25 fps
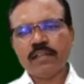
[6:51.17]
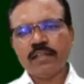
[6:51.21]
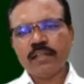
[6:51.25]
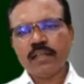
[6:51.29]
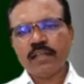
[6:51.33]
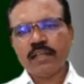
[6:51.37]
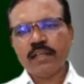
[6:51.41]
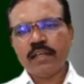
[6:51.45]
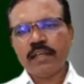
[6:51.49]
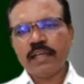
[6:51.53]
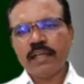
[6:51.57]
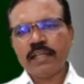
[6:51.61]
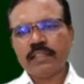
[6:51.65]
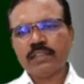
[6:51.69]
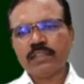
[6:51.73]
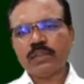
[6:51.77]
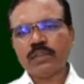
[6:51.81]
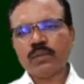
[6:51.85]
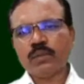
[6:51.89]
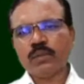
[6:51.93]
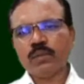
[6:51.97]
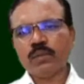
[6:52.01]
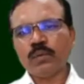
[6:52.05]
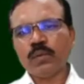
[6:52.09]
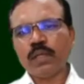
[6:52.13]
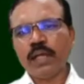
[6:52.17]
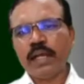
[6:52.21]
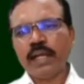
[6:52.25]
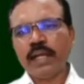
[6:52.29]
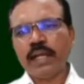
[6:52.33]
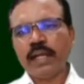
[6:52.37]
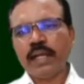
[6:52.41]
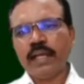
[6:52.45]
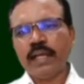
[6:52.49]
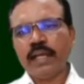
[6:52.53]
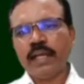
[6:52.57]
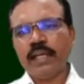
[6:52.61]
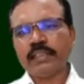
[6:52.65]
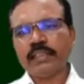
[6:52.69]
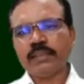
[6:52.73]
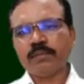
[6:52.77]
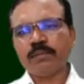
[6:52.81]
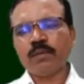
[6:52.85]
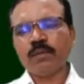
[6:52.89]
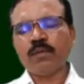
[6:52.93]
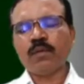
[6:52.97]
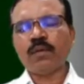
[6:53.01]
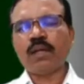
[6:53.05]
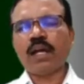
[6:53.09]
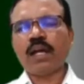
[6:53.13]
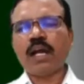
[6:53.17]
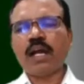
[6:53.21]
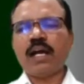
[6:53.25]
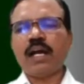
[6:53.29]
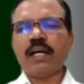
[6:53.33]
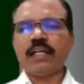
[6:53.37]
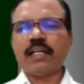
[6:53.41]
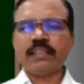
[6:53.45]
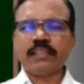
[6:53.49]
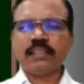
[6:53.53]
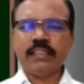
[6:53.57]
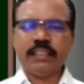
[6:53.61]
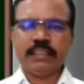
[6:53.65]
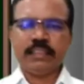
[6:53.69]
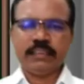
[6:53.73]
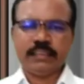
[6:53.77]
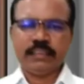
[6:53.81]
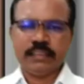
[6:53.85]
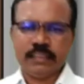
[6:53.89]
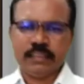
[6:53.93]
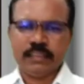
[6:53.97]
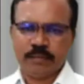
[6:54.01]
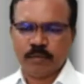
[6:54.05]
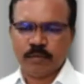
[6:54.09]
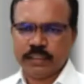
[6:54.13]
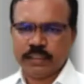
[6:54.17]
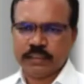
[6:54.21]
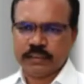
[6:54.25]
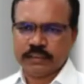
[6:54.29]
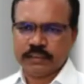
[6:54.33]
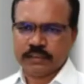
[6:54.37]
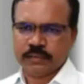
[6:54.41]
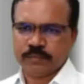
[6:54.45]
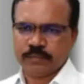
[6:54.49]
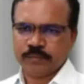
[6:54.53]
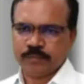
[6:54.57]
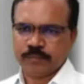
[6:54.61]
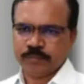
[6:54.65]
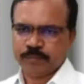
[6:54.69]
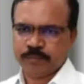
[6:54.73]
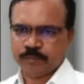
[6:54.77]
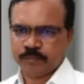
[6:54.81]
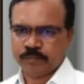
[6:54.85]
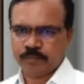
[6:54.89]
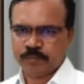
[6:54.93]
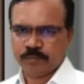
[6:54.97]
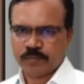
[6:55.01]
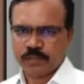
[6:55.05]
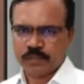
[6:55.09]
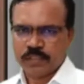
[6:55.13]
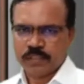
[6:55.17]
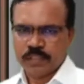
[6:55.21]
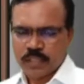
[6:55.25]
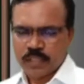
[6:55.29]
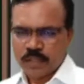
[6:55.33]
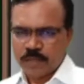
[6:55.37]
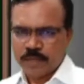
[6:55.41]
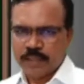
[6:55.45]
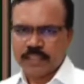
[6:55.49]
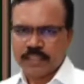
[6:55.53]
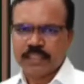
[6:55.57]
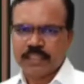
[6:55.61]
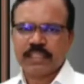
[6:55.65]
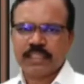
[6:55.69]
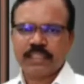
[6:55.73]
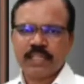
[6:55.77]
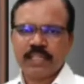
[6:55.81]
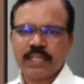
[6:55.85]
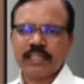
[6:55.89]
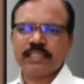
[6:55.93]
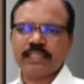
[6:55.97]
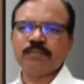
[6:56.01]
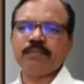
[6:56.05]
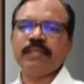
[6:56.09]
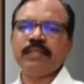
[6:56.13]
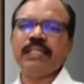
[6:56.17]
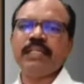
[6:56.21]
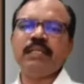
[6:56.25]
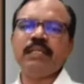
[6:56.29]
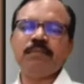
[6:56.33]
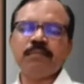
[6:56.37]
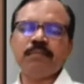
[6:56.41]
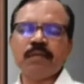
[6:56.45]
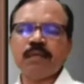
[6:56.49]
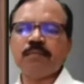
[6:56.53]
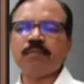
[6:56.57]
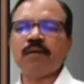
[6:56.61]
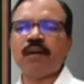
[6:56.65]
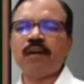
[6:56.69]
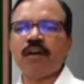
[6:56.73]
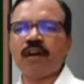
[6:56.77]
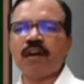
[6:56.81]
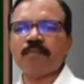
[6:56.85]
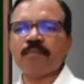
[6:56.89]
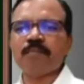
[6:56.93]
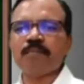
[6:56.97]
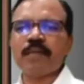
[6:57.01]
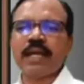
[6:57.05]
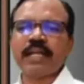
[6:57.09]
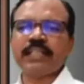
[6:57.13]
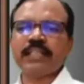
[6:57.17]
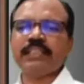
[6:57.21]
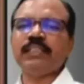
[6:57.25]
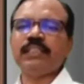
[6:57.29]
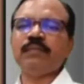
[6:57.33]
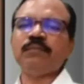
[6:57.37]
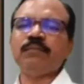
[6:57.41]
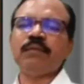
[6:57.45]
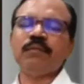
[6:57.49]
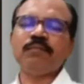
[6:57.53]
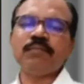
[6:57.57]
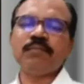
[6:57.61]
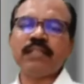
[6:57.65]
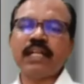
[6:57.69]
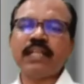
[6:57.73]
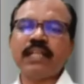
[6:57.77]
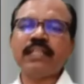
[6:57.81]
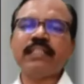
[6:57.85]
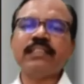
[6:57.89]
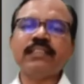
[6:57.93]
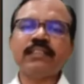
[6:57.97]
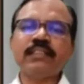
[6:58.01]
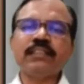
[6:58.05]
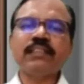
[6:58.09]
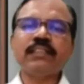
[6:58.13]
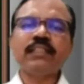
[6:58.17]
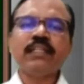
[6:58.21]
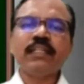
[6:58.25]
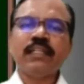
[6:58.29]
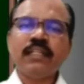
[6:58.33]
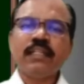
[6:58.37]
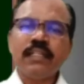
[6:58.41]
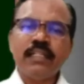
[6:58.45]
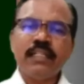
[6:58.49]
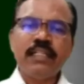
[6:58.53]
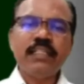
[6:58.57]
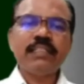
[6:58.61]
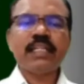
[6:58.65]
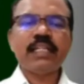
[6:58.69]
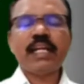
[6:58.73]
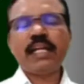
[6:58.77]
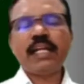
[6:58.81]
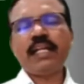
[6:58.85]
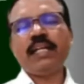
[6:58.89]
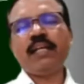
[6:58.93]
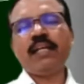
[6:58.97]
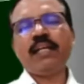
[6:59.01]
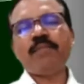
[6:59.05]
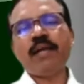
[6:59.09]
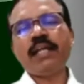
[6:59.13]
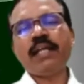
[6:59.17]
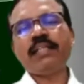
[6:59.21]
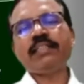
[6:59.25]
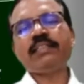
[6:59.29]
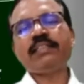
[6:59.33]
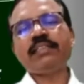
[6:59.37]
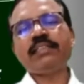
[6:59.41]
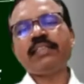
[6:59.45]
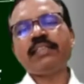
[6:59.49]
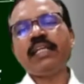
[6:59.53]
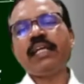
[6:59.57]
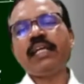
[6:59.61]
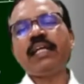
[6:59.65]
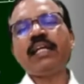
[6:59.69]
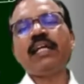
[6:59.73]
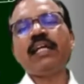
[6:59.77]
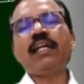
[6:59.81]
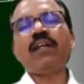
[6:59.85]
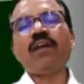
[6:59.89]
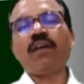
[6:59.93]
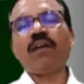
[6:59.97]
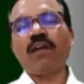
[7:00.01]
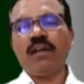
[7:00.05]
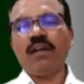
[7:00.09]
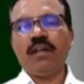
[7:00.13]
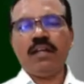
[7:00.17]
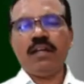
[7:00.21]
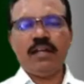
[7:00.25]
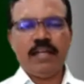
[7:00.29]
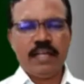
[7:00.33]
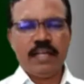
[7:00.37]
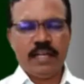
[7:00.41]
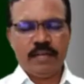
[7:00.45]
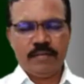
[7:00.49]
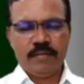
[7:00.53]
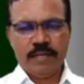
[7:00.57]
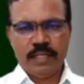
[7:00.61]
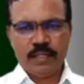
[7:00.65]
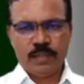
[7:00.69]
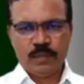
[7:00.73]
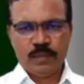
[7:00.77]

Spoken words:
x2 and x4 are stationary points. Whether that is minimum or maximum, that is decided by second order derivative.